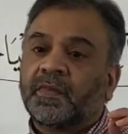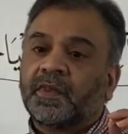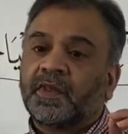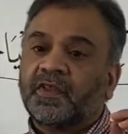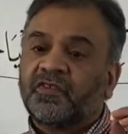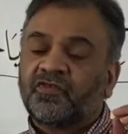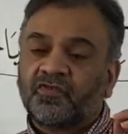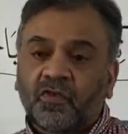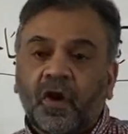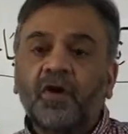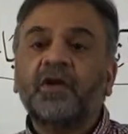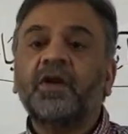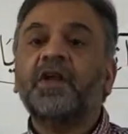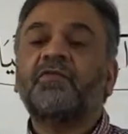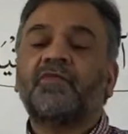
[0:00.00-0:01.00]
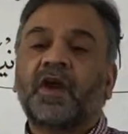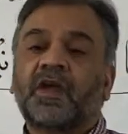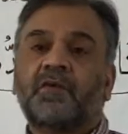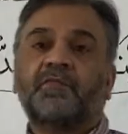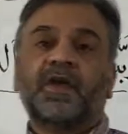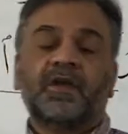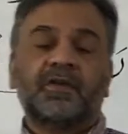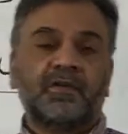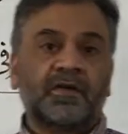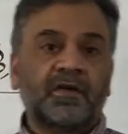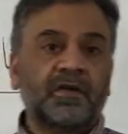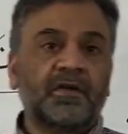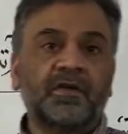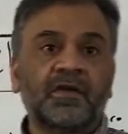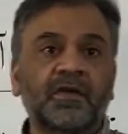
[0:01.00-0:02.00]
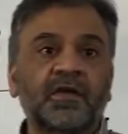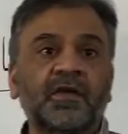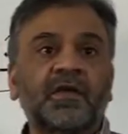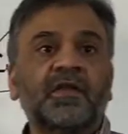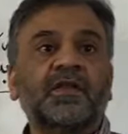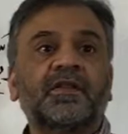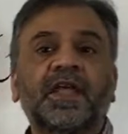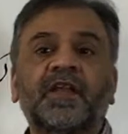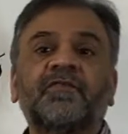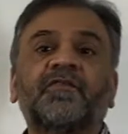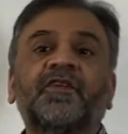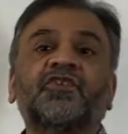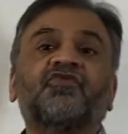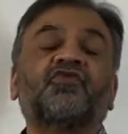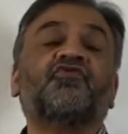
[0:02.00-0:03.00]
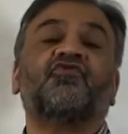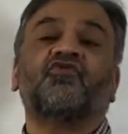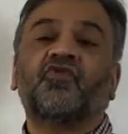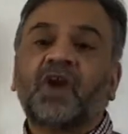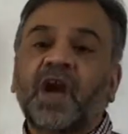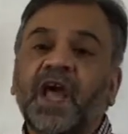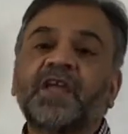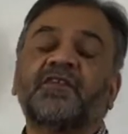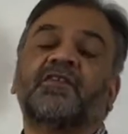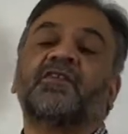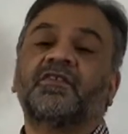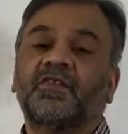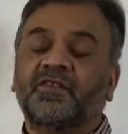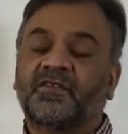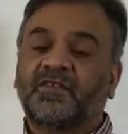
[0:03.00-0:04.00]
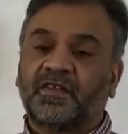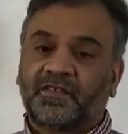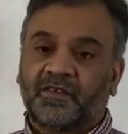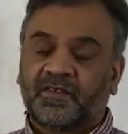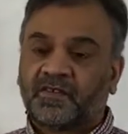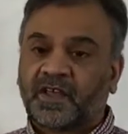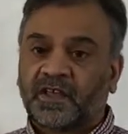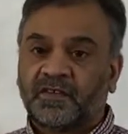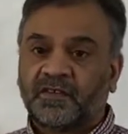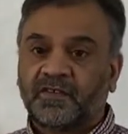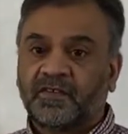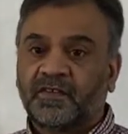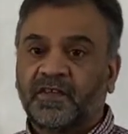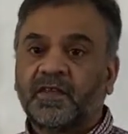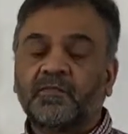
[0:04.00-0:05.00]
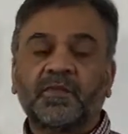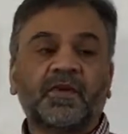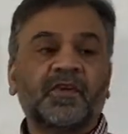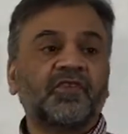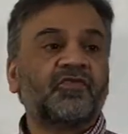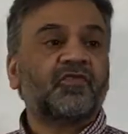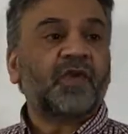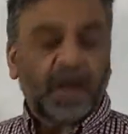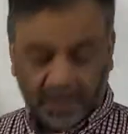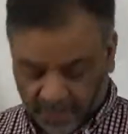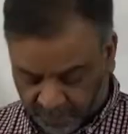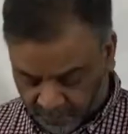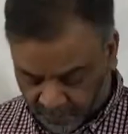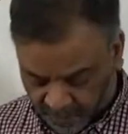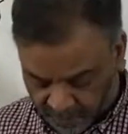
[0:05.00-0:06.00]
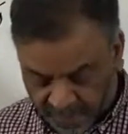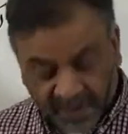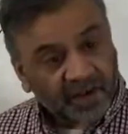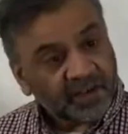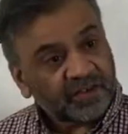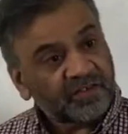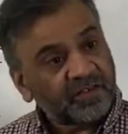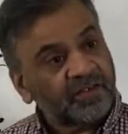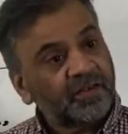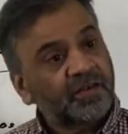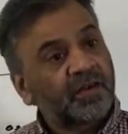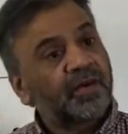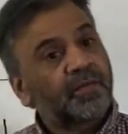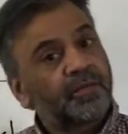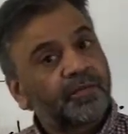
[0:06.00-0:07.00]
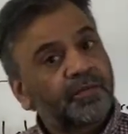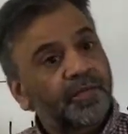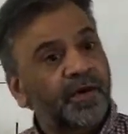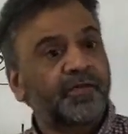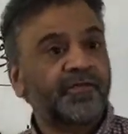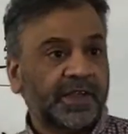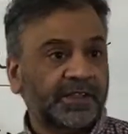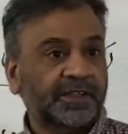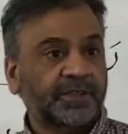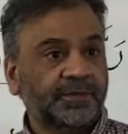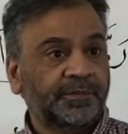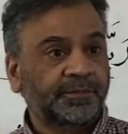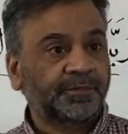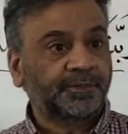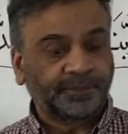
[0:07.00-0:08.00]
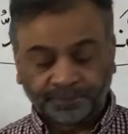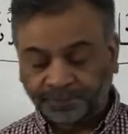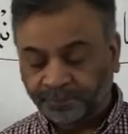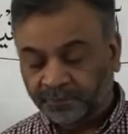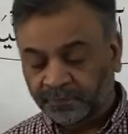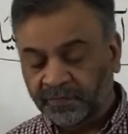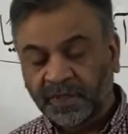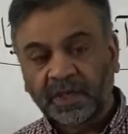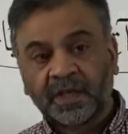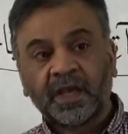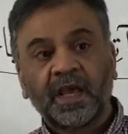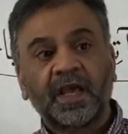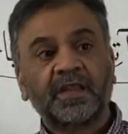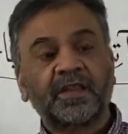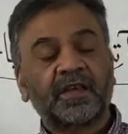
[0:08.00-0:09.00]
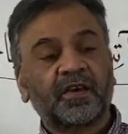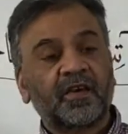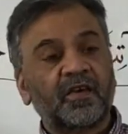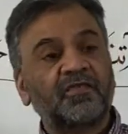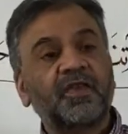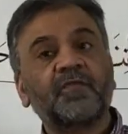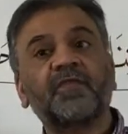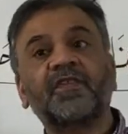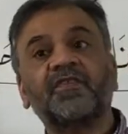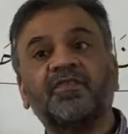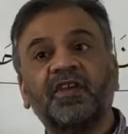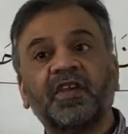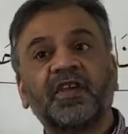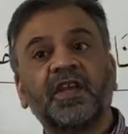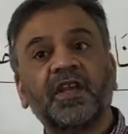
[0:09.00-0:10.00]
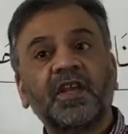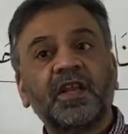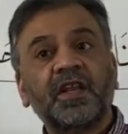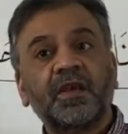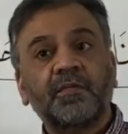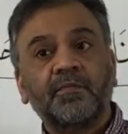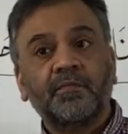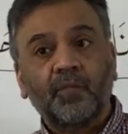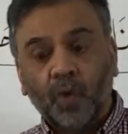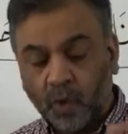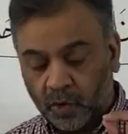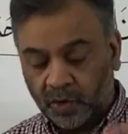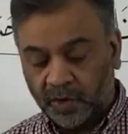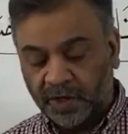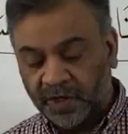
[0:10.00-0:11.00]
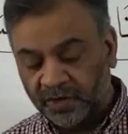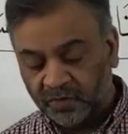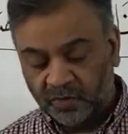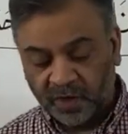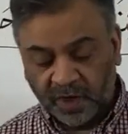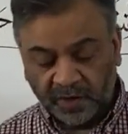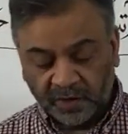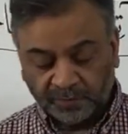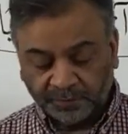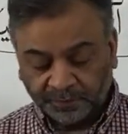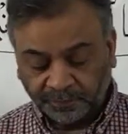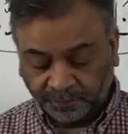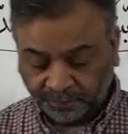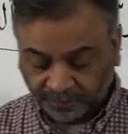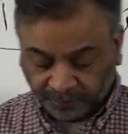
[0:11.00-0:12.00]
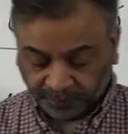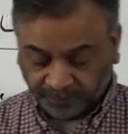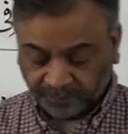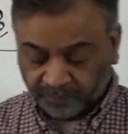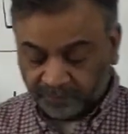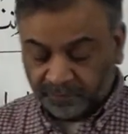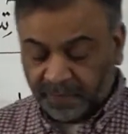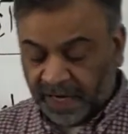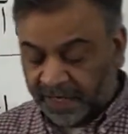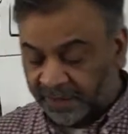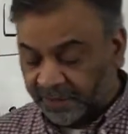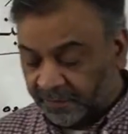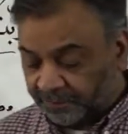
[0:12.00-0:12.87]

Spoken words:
Strongly recommend that we should write this exercise, because writing will make us perfect and the concept will sink in more into our mind.